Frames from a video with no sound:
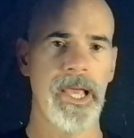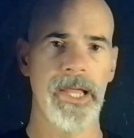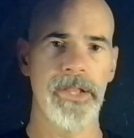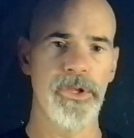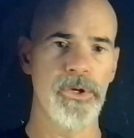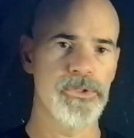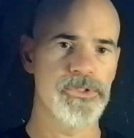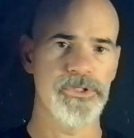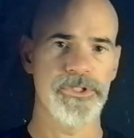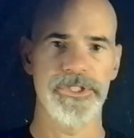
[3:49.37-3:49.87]
And
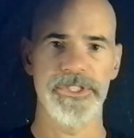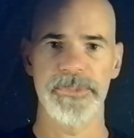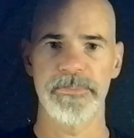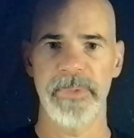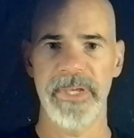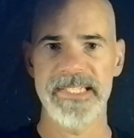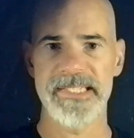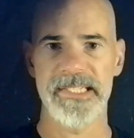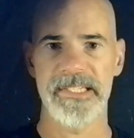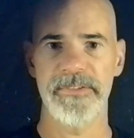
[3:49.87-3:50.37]
those are just
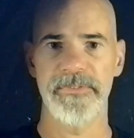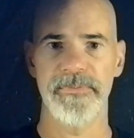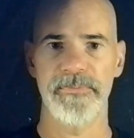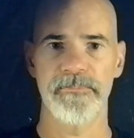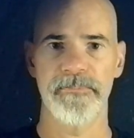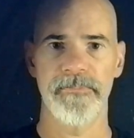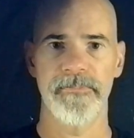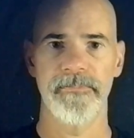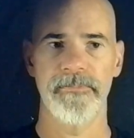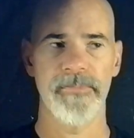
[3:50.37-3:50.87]
basically
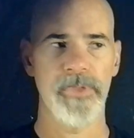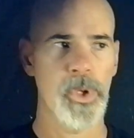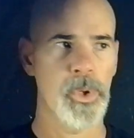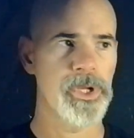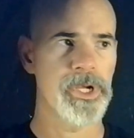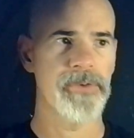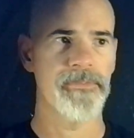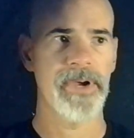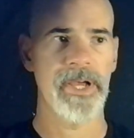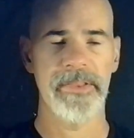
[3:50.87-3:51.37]

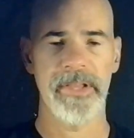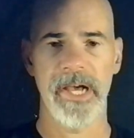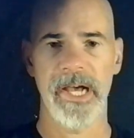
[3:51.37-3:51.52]
floating around